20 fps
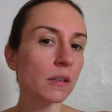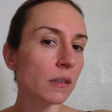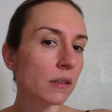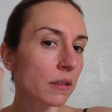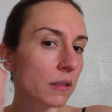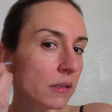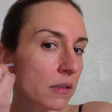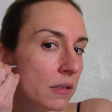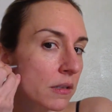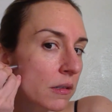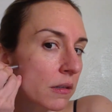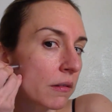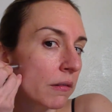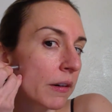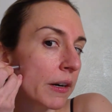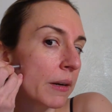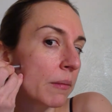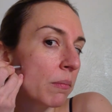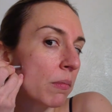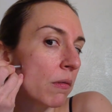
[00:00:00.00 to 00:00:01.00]
This is a
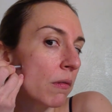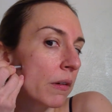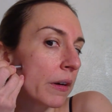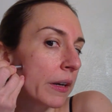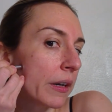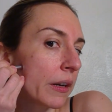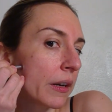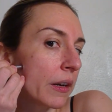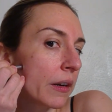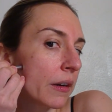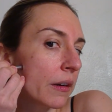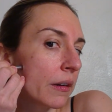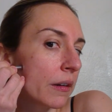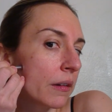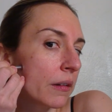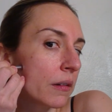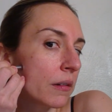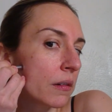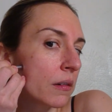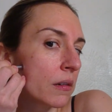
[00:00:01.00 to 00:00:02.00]
great point here.